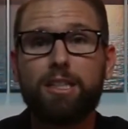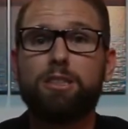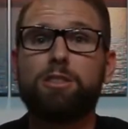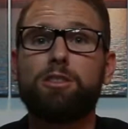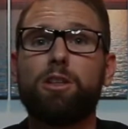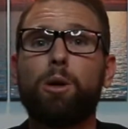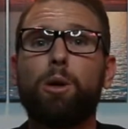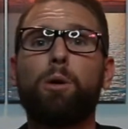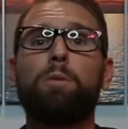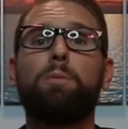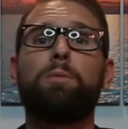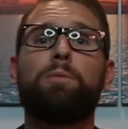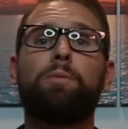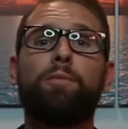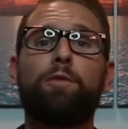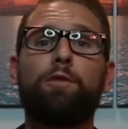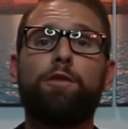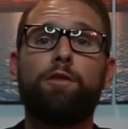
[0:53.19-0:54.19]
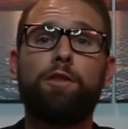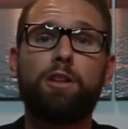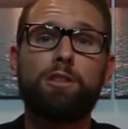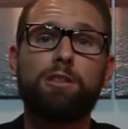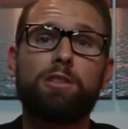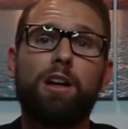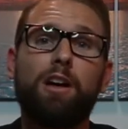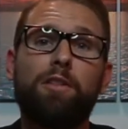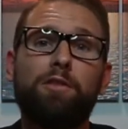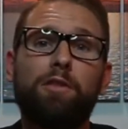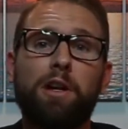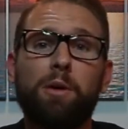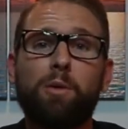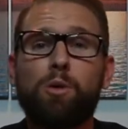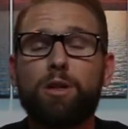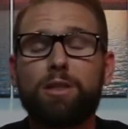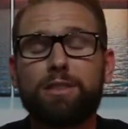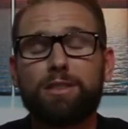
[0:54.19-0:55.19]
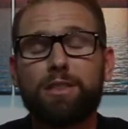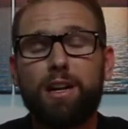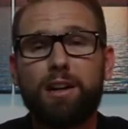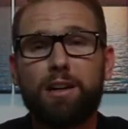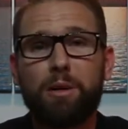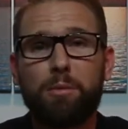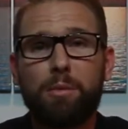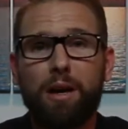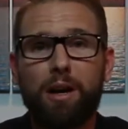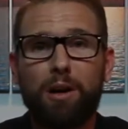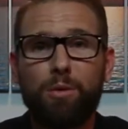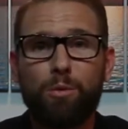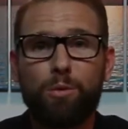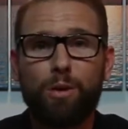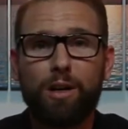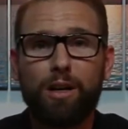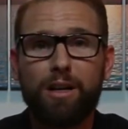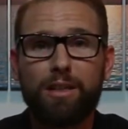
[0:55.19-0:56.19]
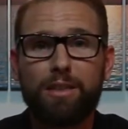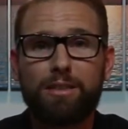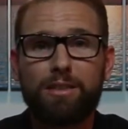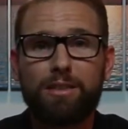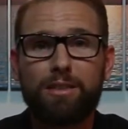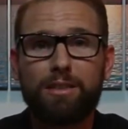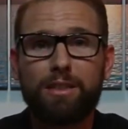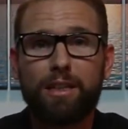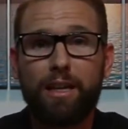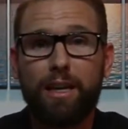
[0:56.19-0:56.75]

So first off, what I want to talk about was,